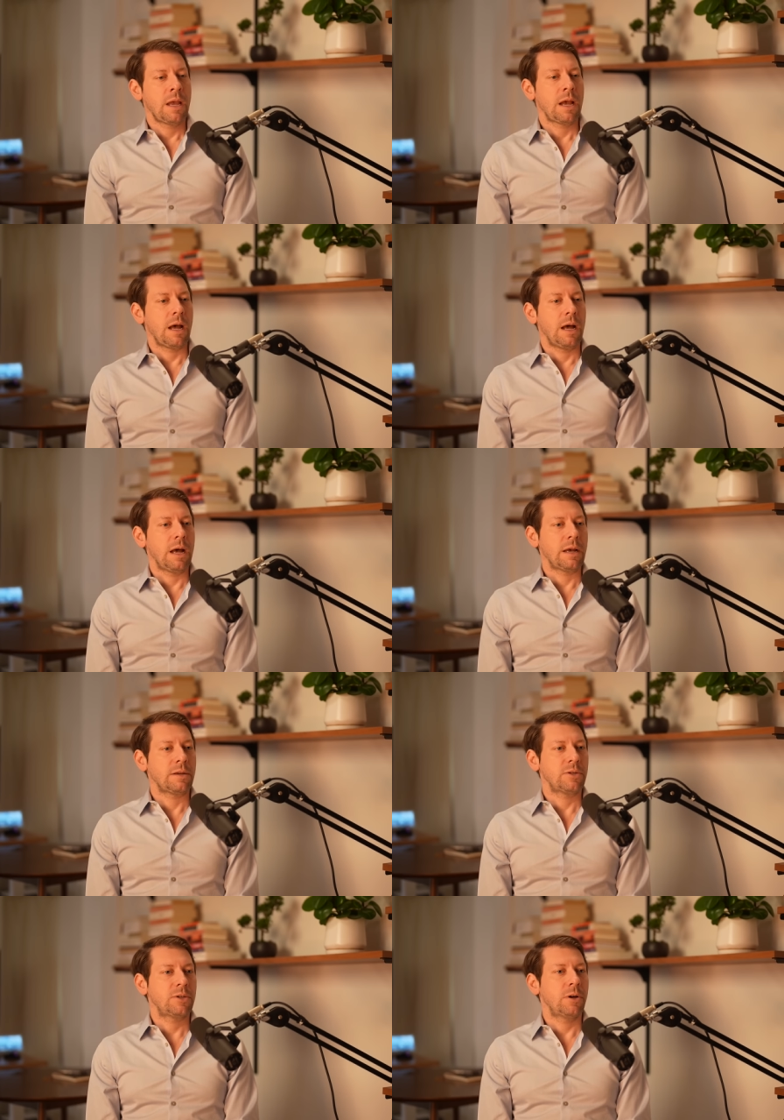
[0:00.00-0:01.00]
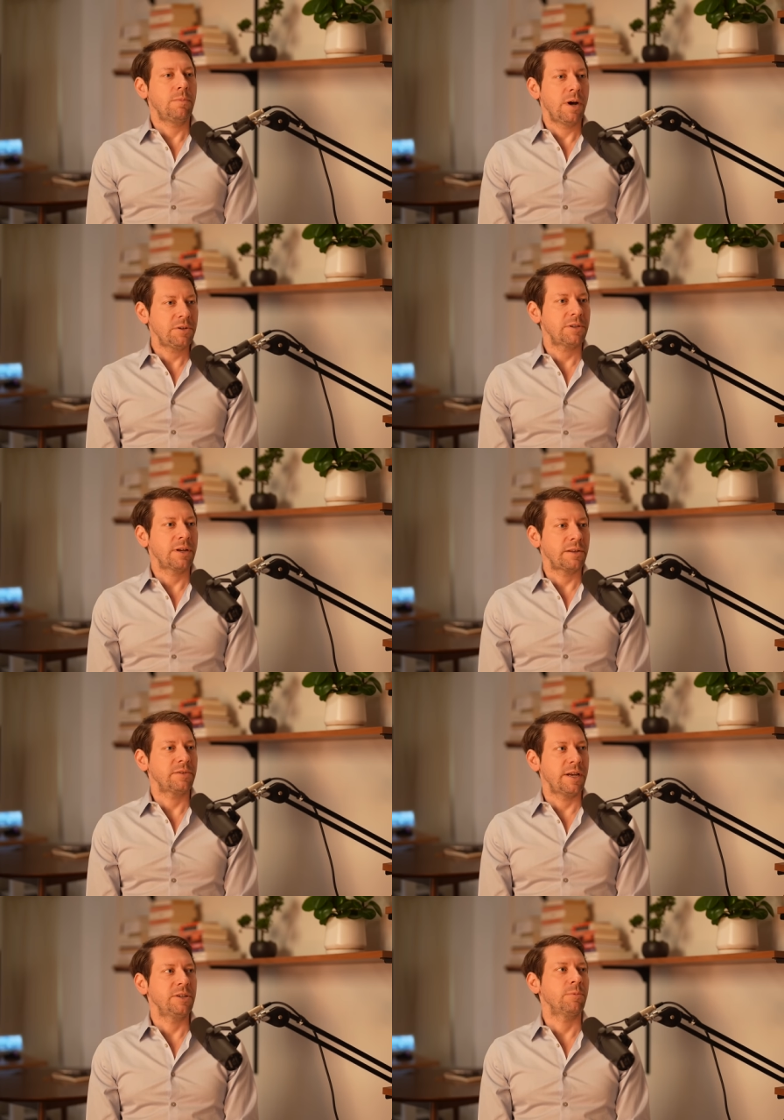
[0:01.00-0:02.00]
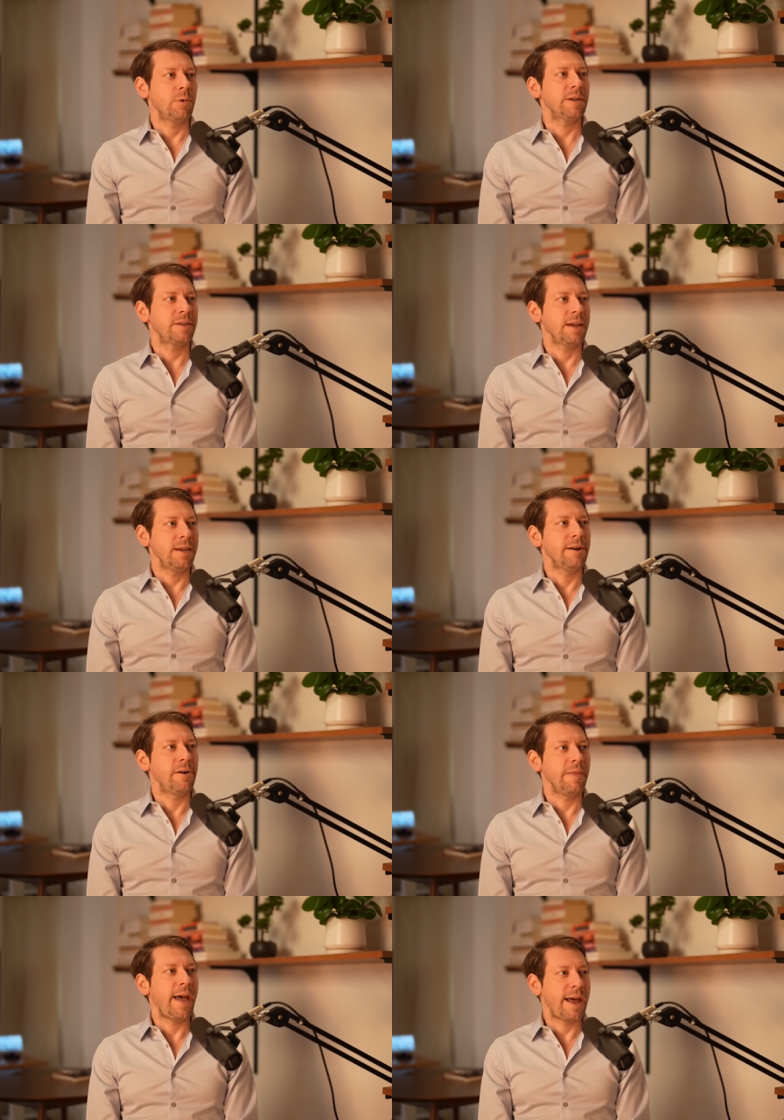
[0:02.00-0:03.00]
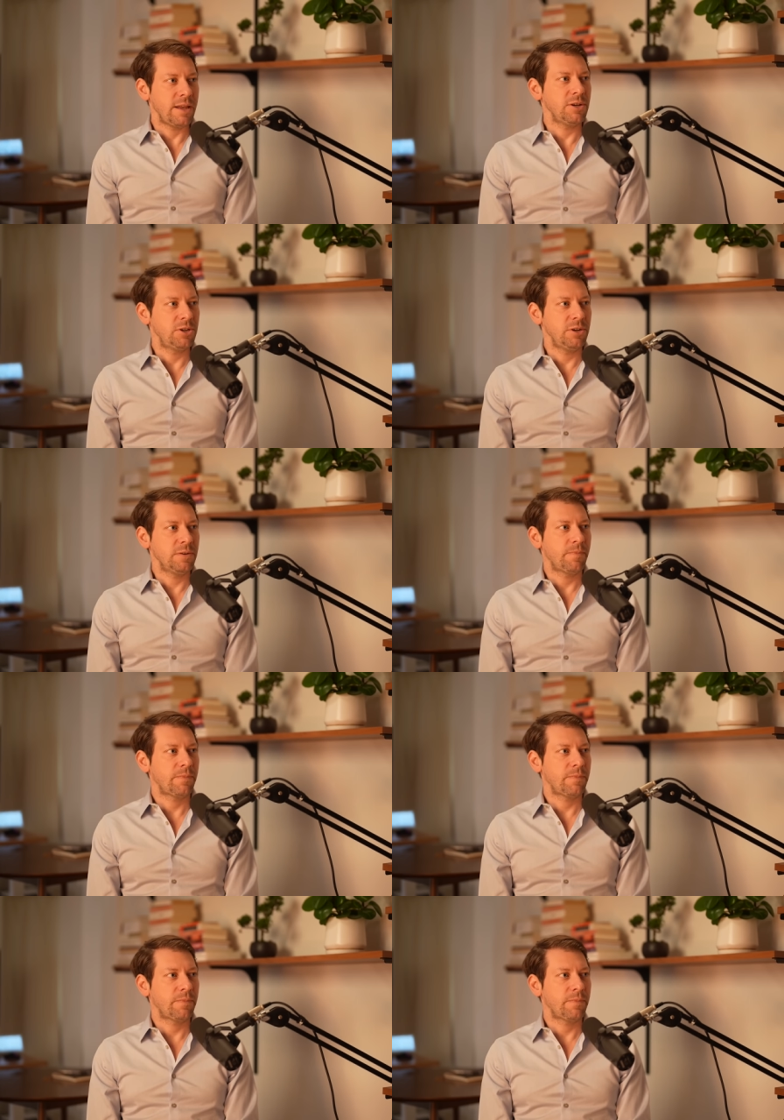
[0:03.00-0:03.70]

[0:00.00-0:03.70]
Uh, so most of the consultation requests I get are on that issue.